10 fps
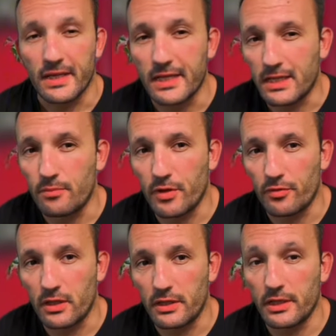it can
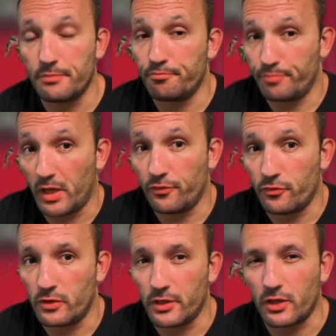be really
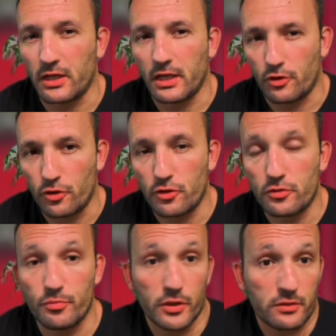painful and you can get
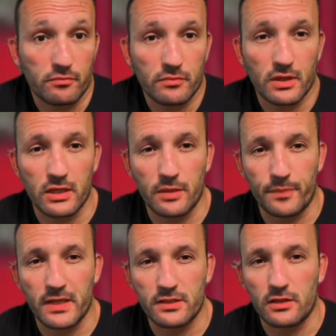hurt, but it
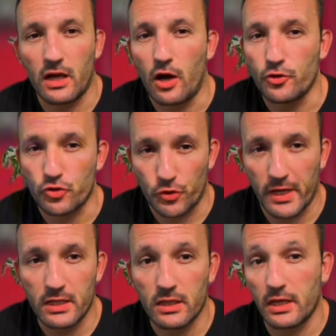depends on how you
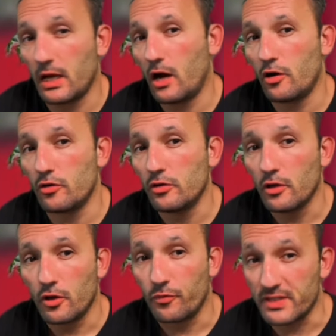train and how
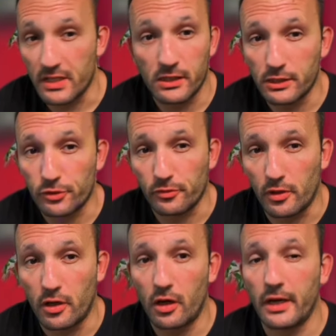resilient you
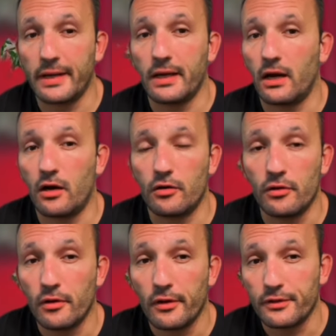are and
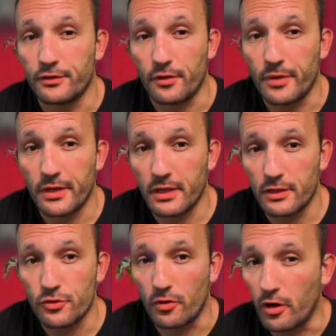how
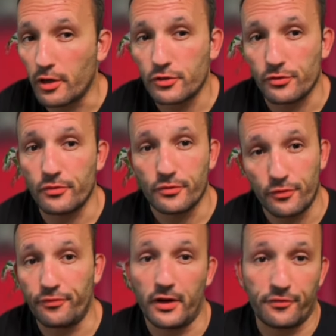determined you are to
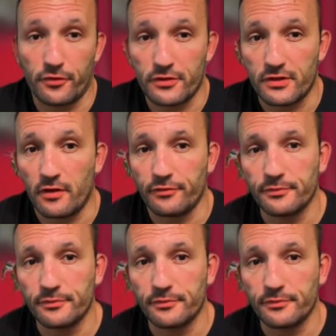fight for yourself.